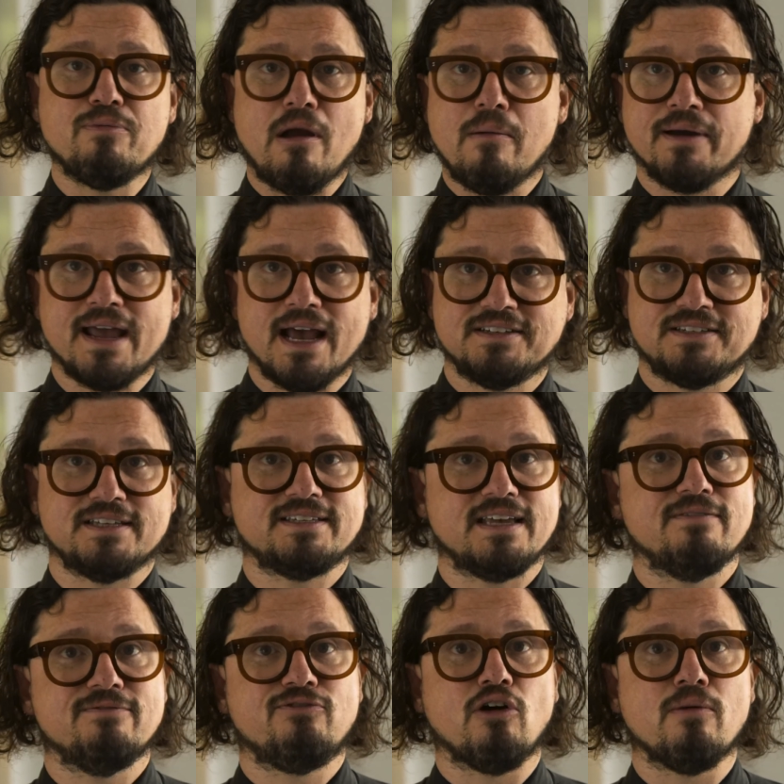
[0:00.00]
prayer book has the
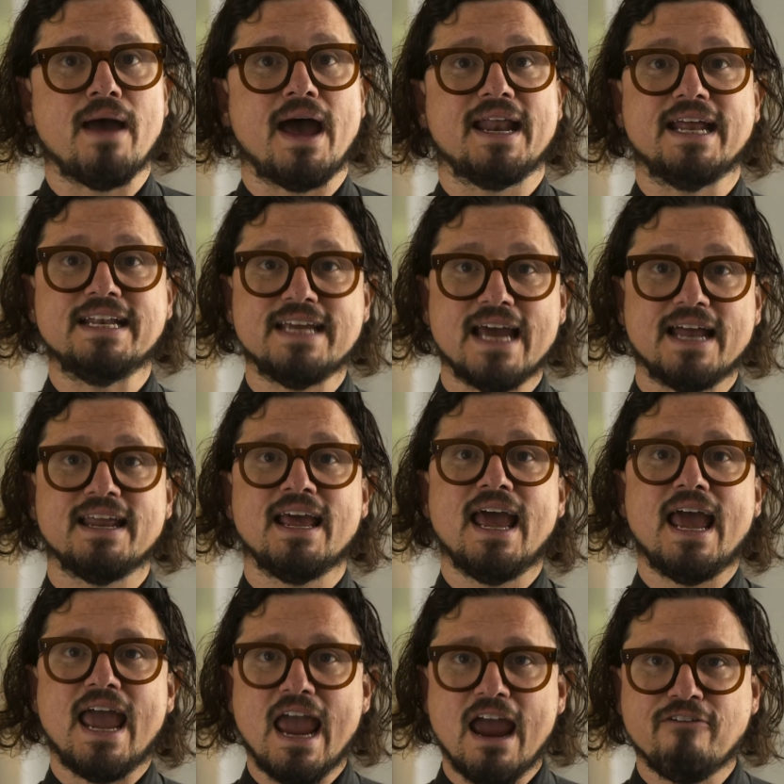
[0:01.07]
same format, and yet
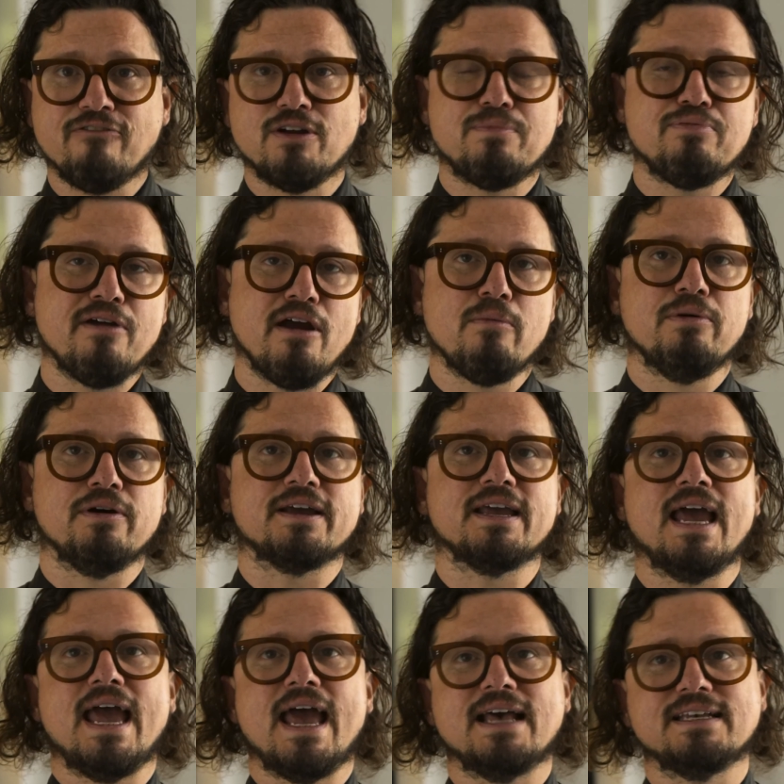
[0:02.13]
every prayer book
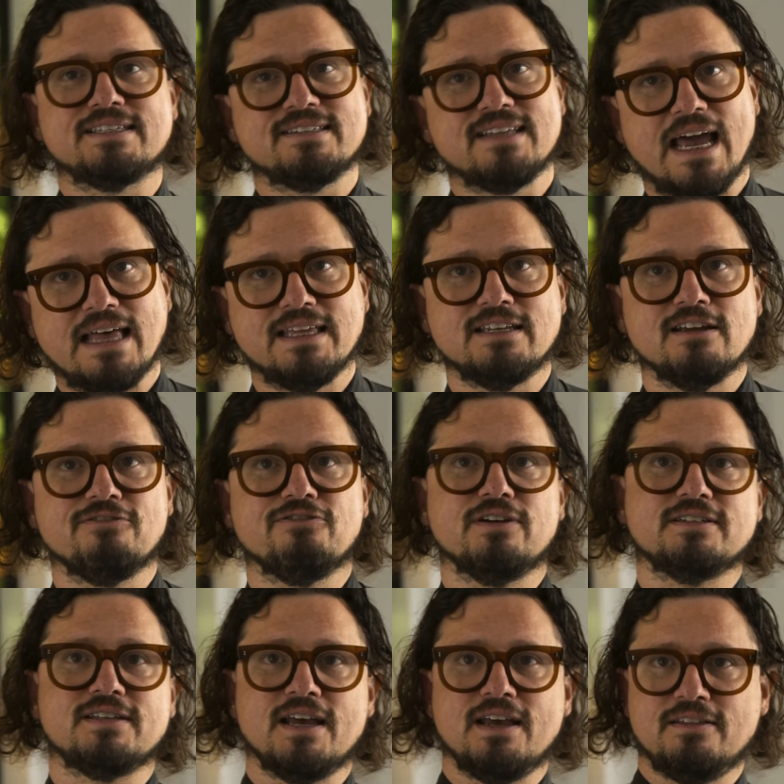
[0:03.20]
has slightly
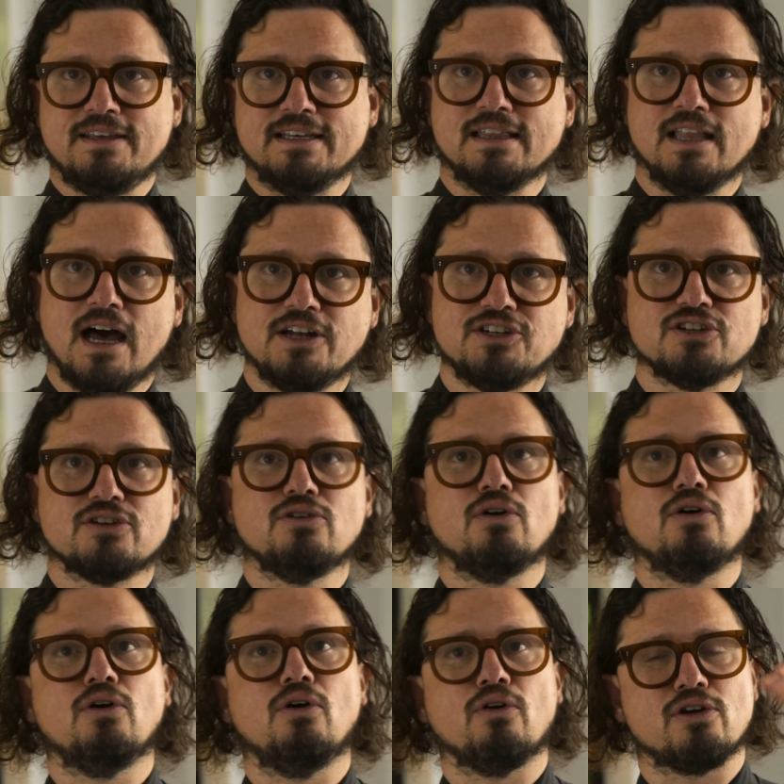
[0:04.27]
different
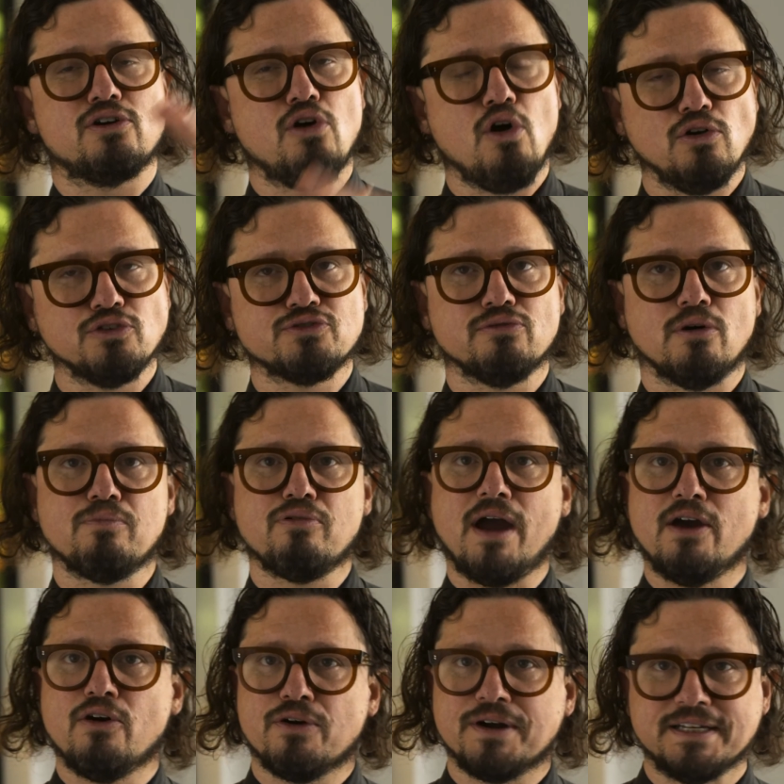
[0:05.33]
theological or cultural
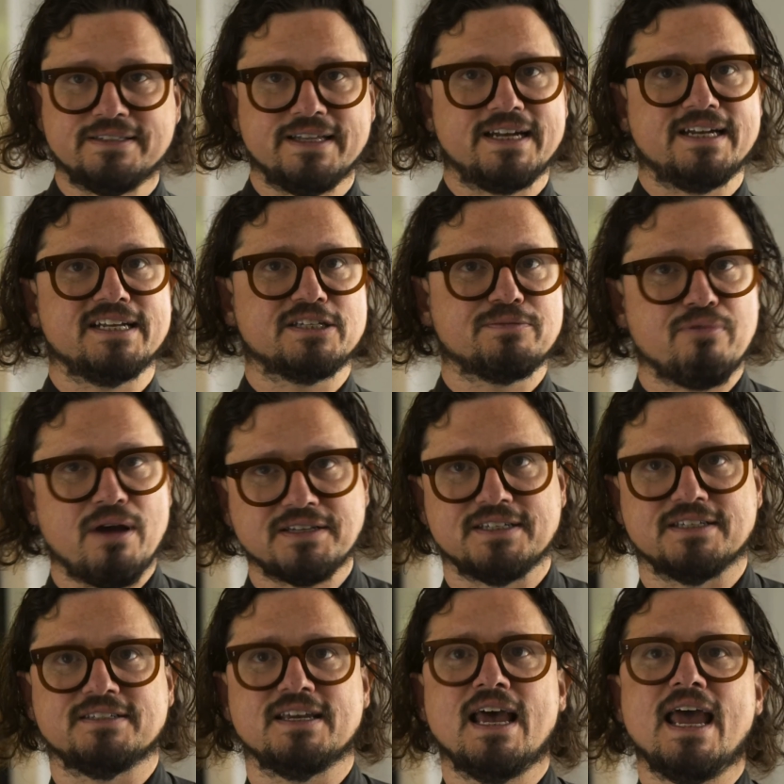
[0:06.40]
priorities that it
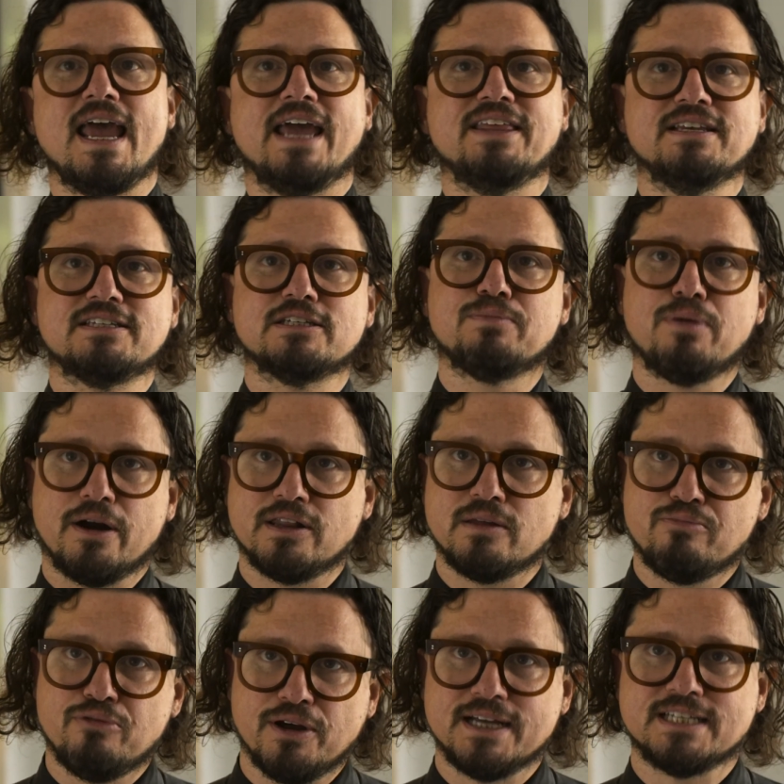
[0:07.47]
expresses. And this is part of the
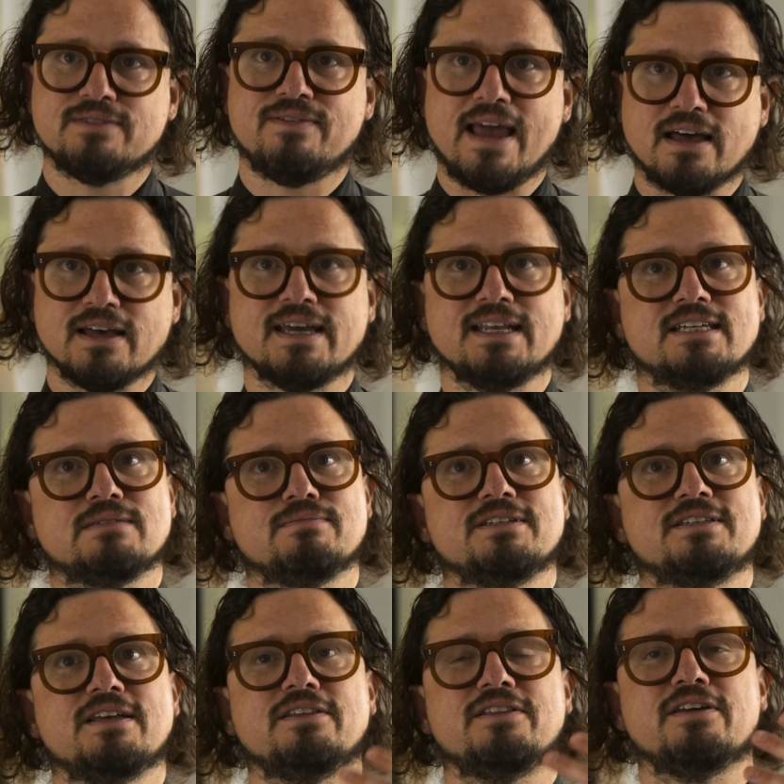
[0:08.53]
brilliance of Anglicanism,
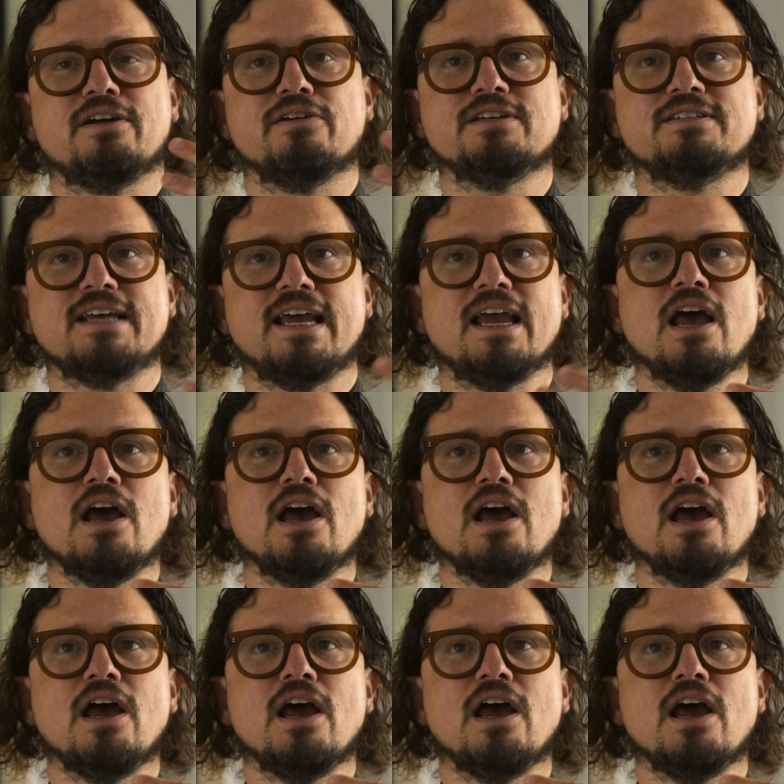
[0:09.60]
is that there is a